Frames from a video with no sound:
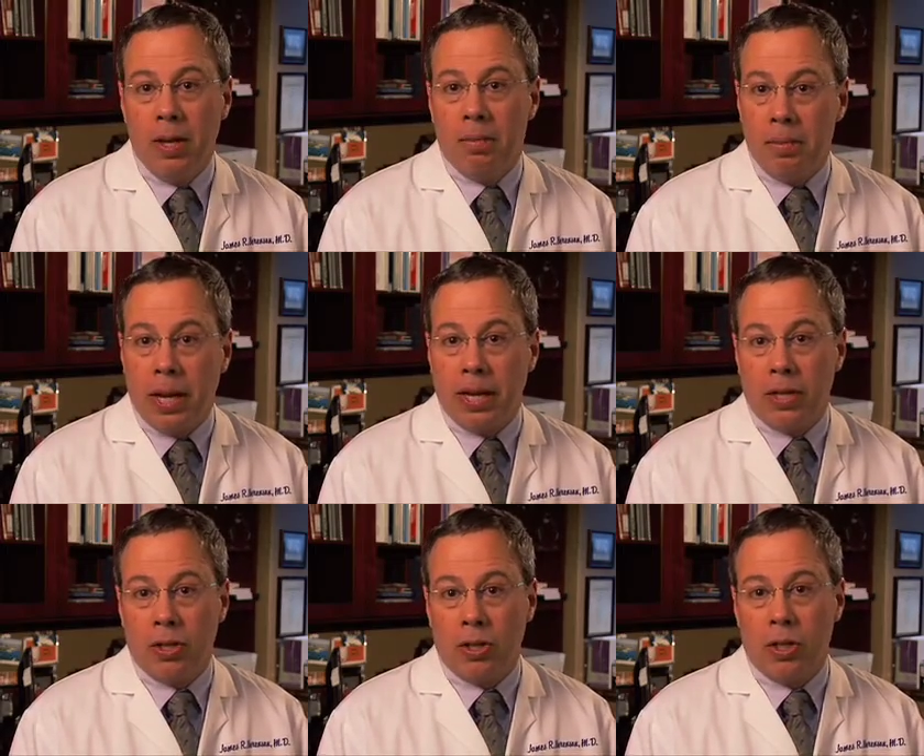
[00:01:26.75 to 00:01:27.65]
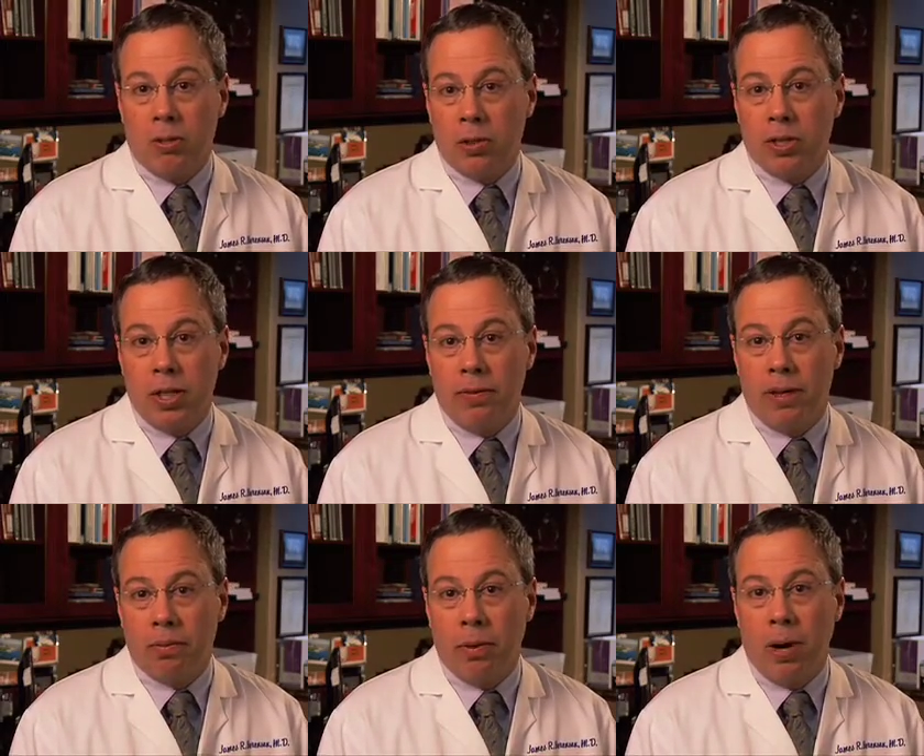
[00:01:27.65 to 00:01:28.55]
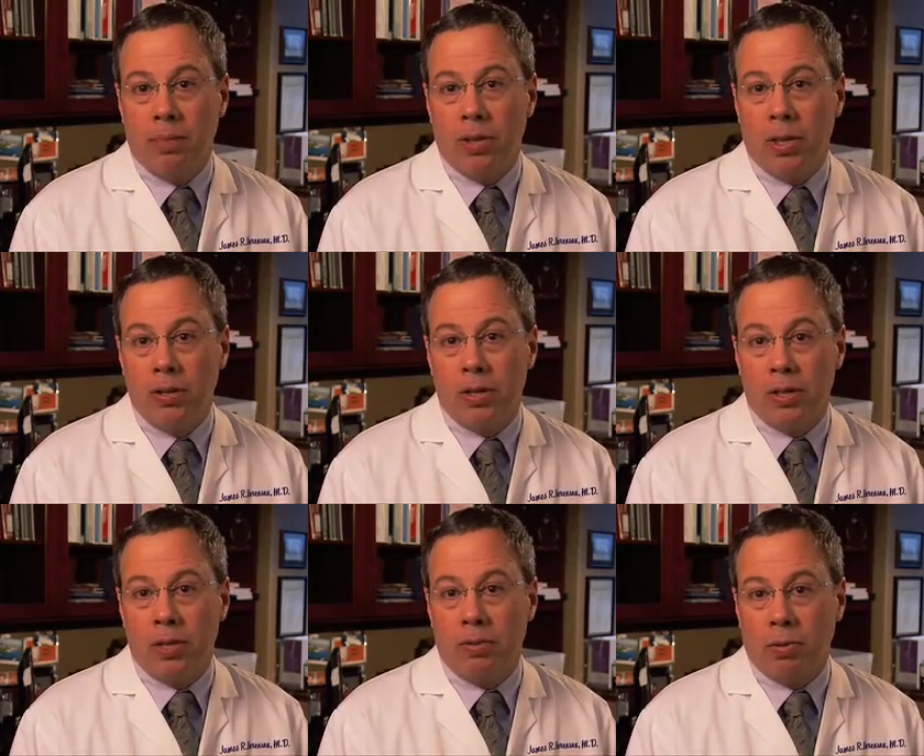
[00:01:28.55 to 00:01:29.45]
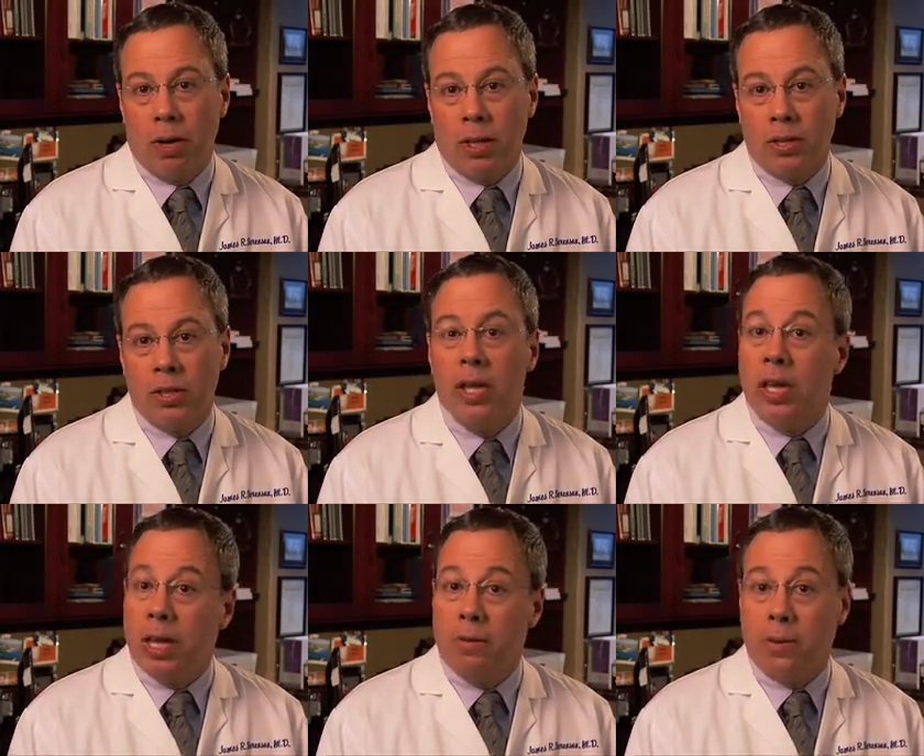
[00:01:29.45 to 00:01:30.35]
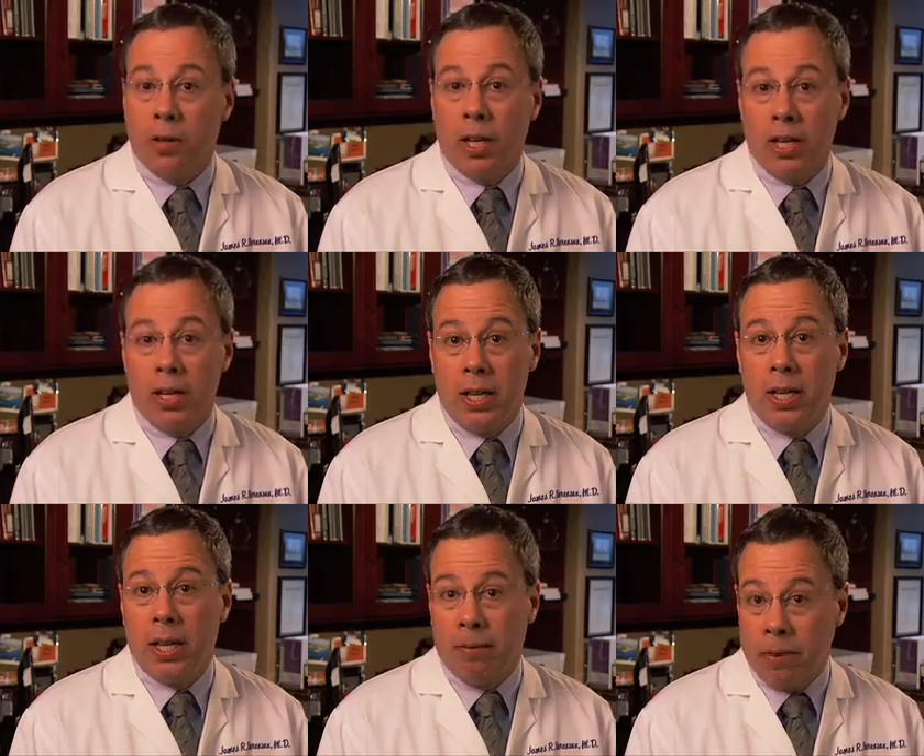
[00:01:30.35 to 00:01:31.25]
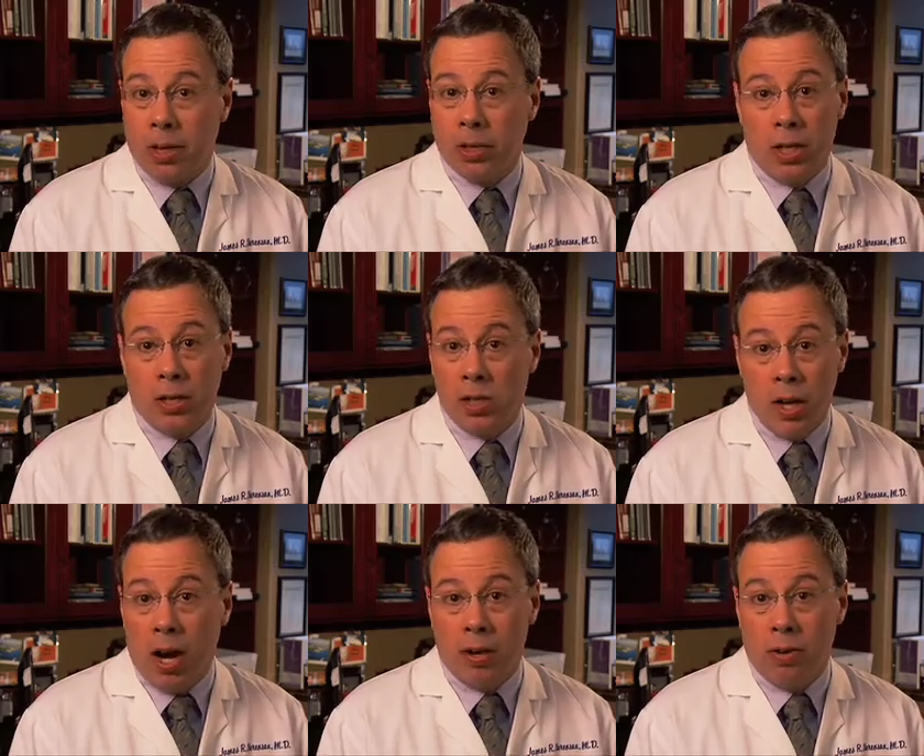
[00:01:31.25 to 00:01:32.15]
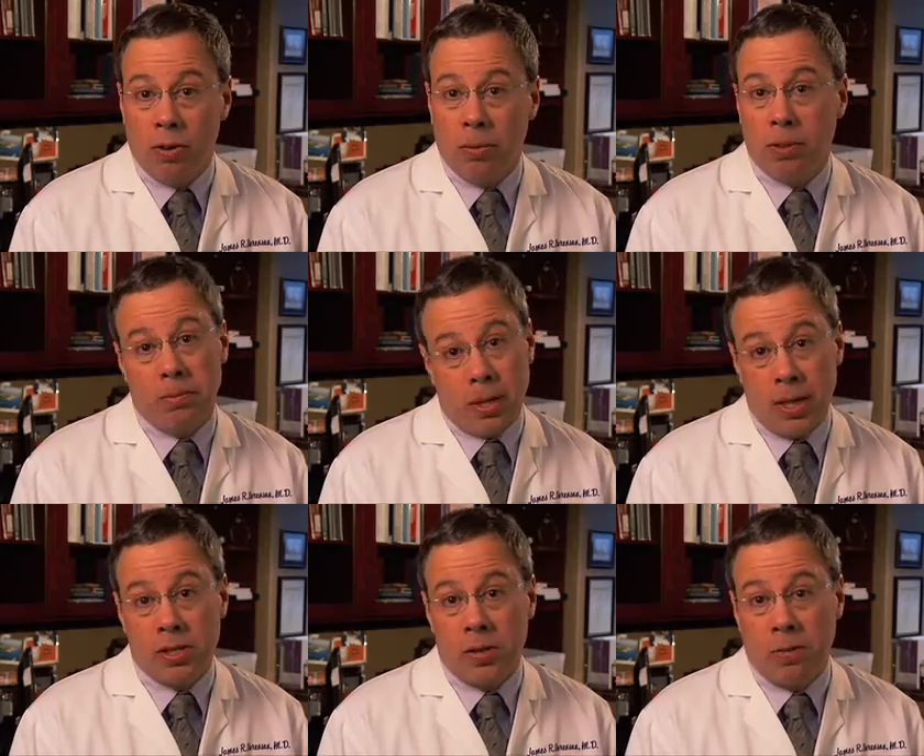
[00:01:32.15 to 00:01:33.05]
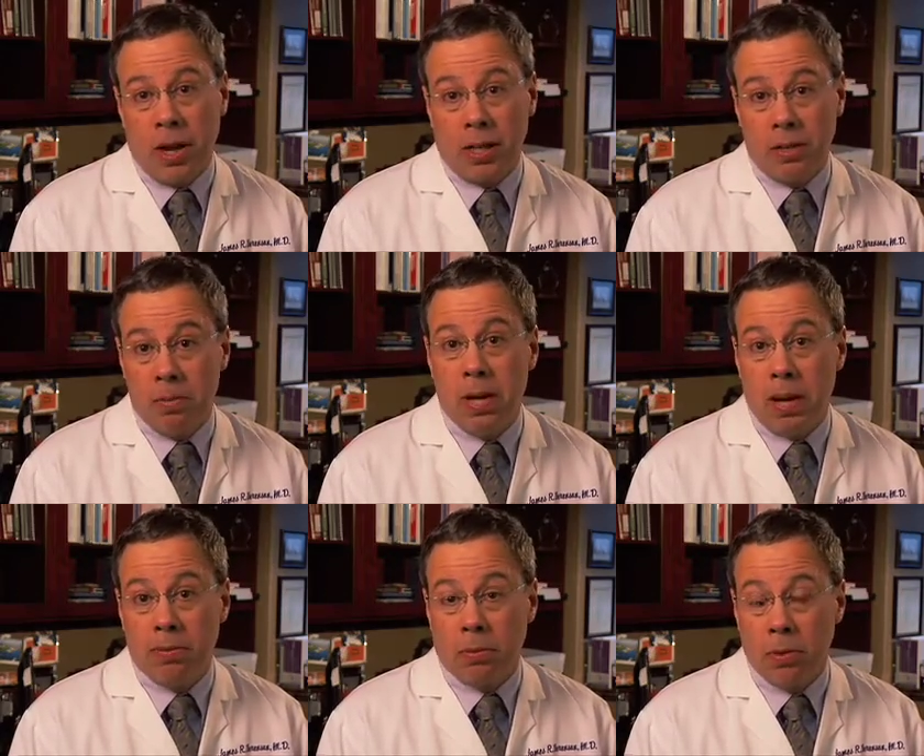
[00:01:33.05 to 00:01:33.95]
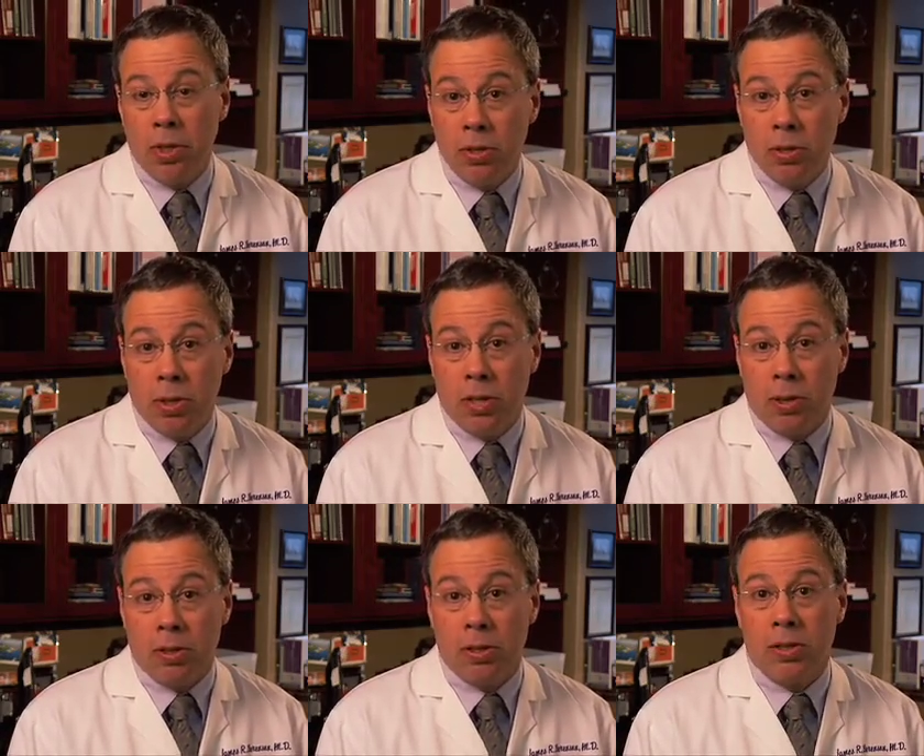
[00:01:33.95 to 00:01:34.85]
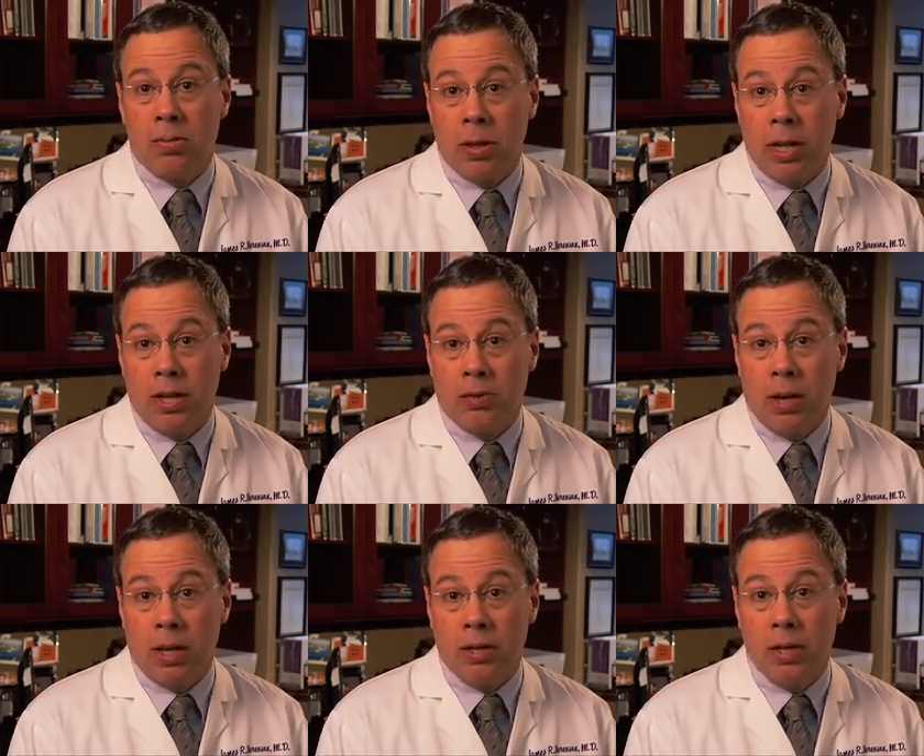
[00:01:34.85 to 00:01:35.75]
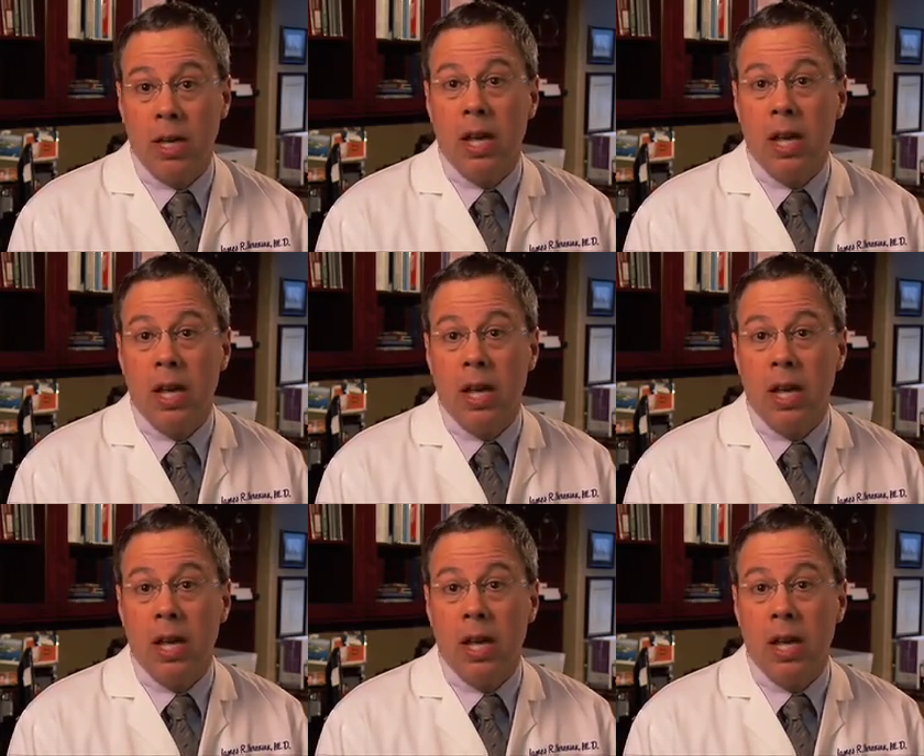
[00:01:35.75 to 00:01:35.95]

making sure you're receiving proper doses of drugs if your kidney function is not normal, because in fact you may have to reduce the doses of many drugs,